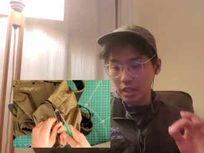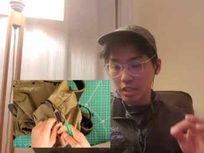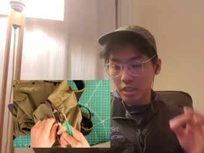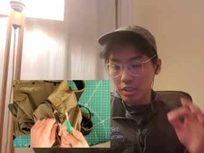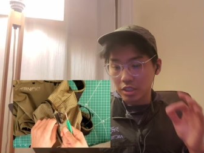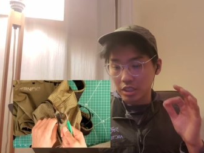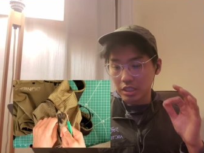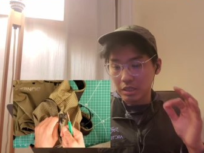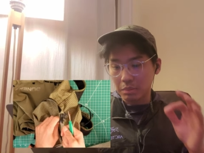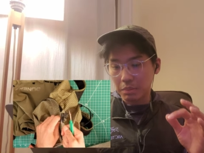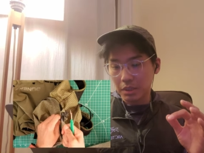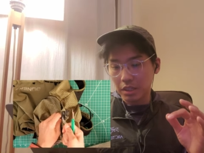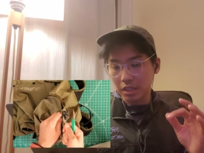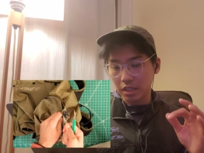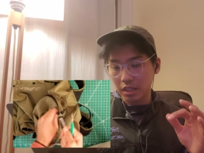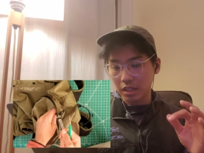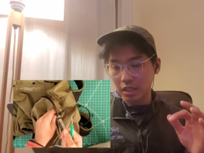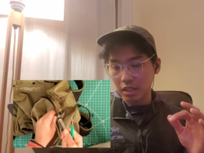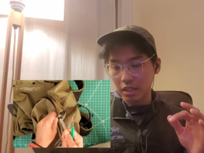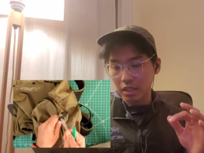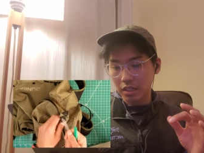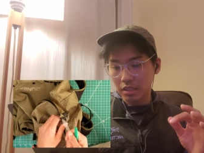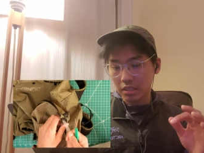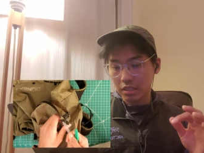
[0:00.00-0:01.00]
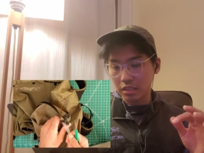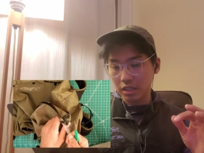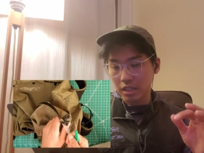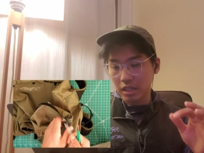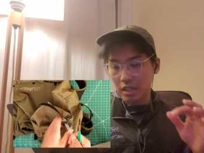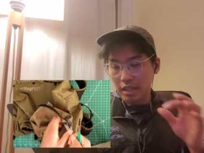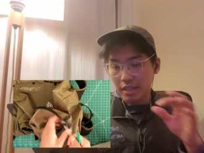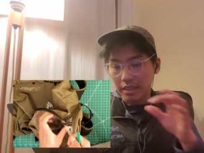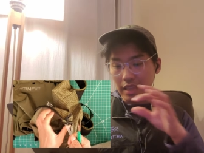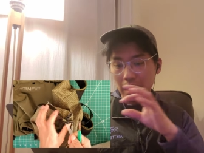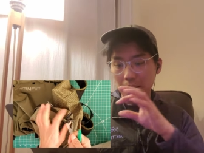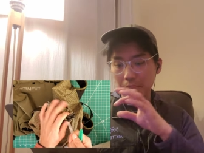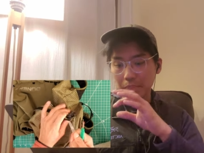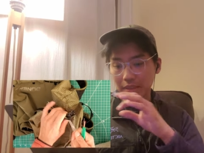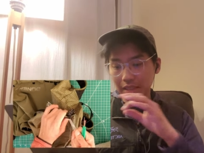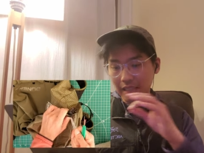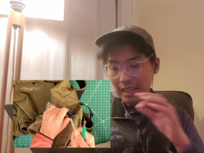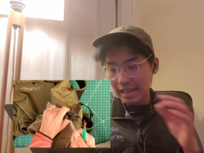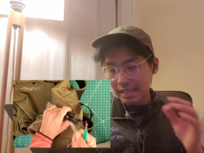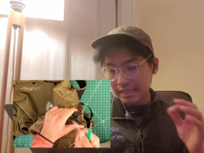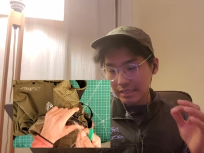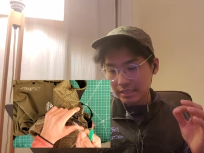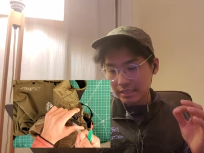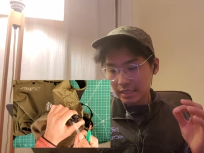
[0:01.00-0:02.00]
just because that
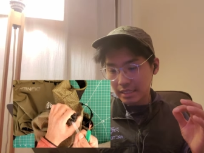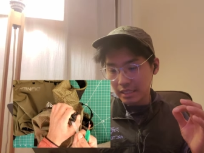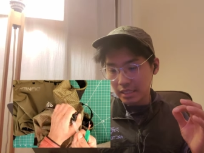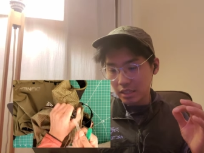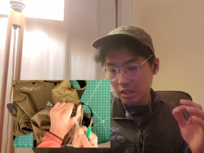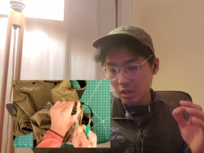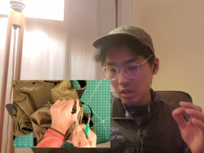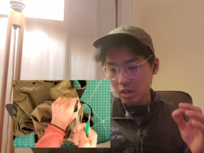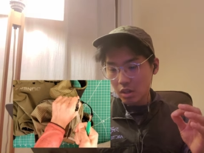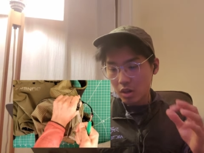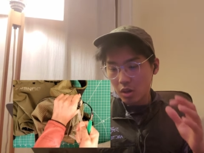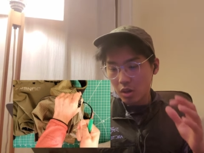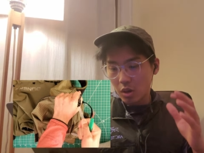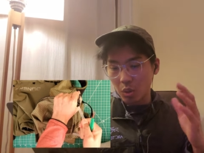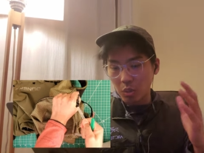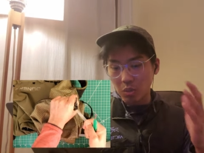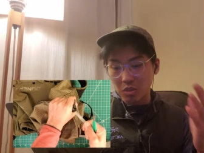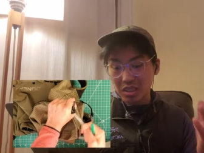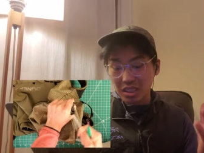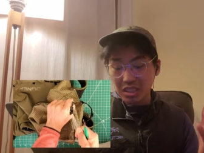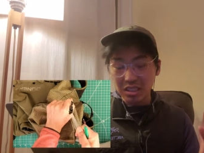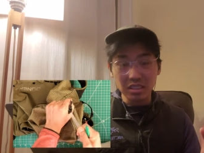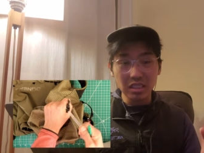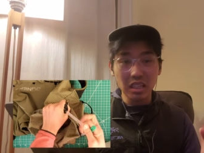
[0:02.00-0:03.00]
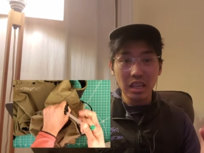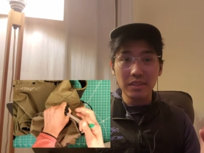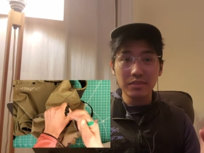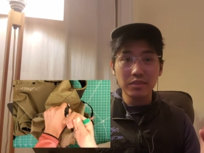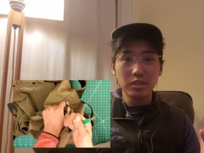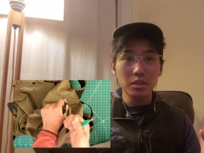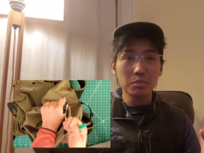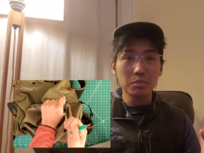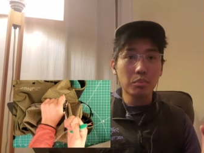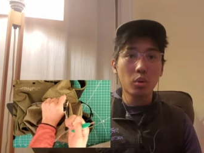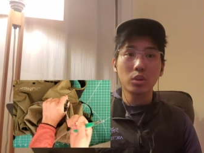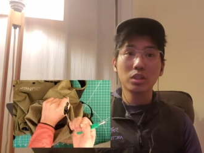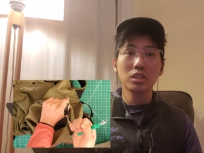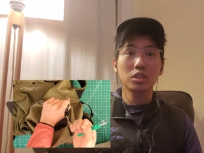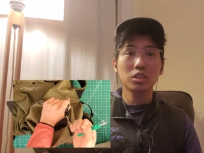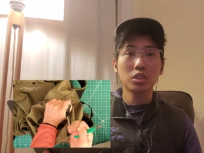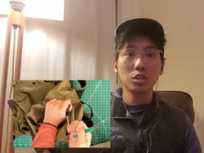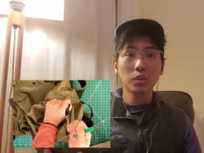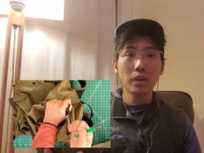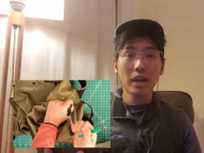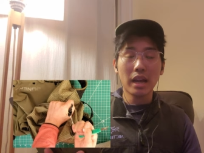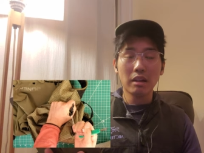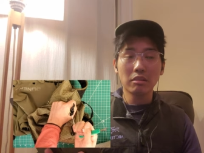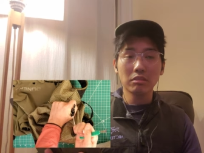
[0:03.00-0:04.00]
plastic only saves you zero point
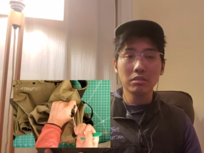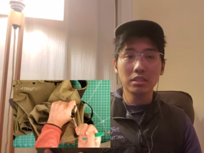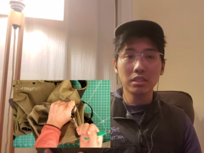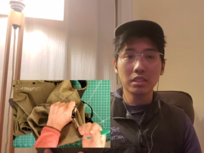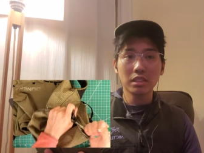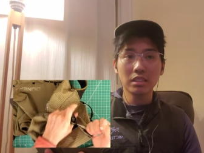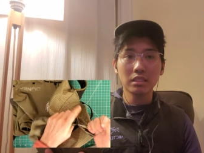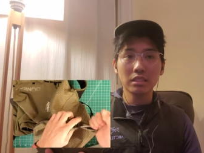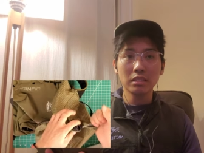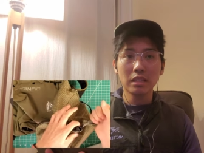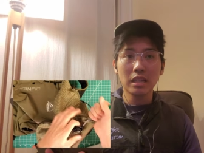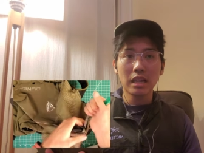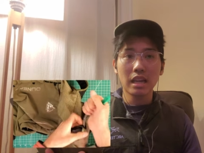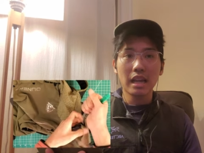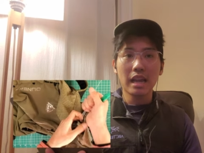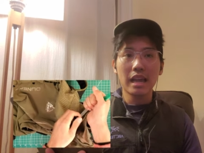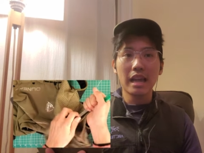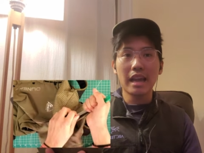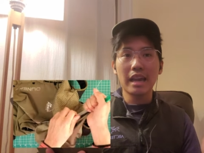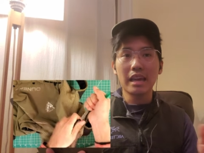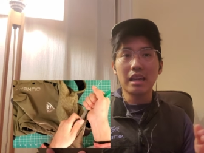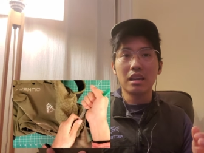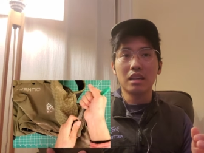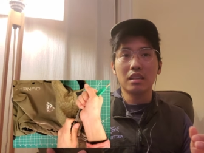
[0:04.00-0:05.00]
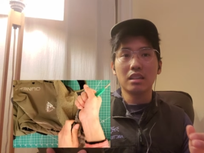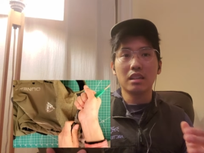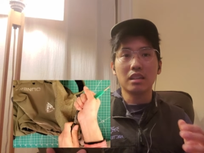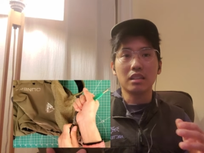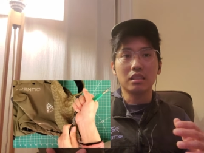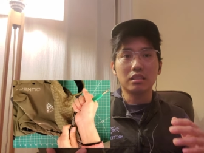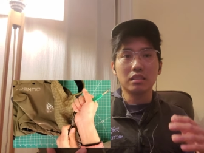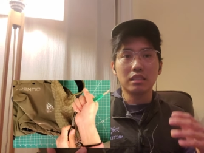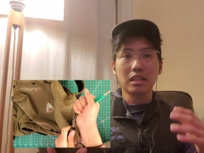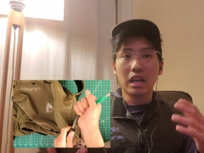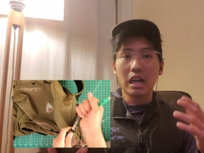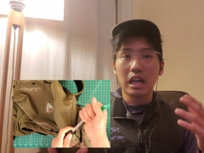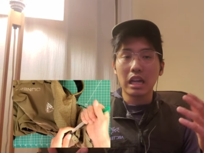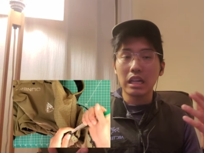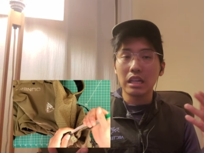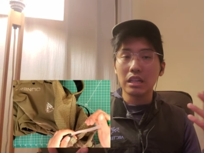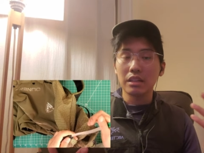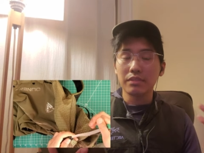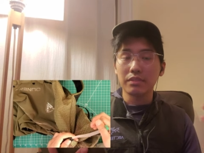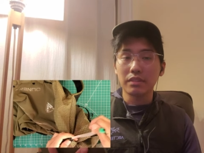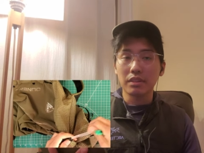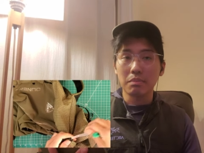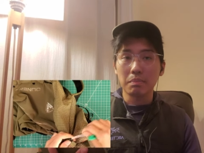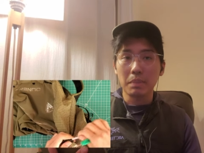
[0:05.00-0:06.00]
two ounces and it's kind
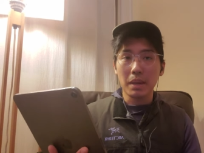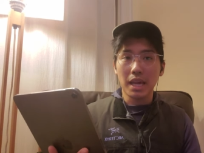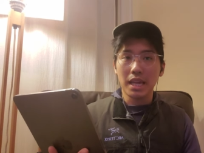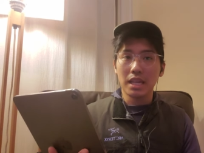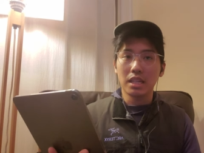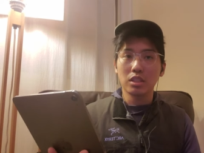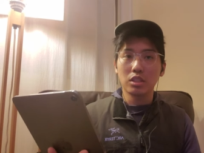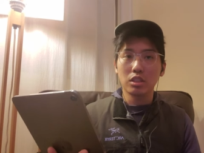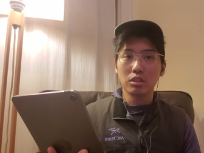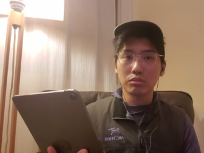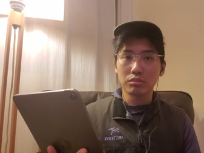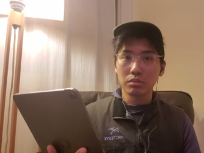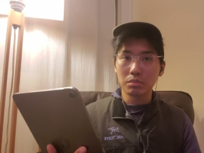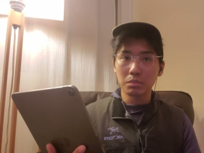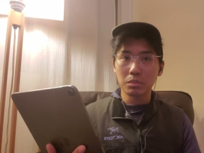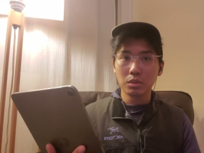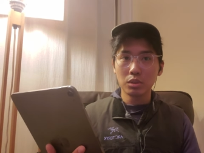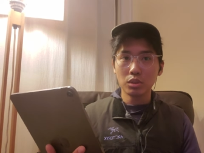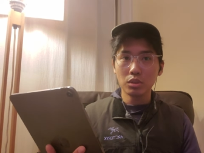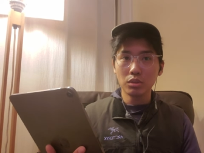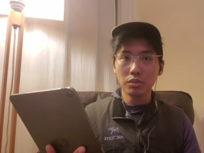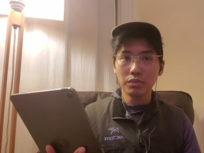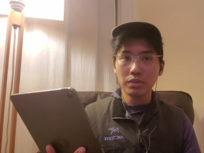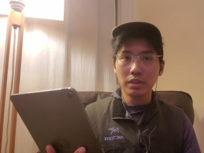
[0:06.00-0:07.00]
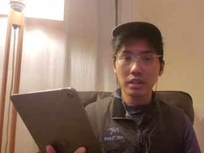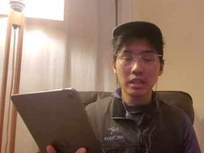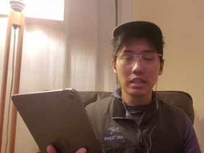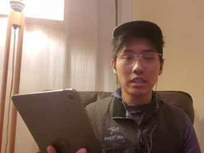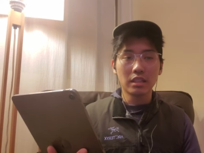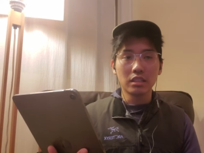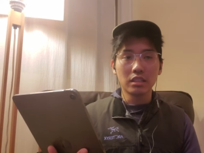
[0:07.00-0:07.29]
of a pain to remove.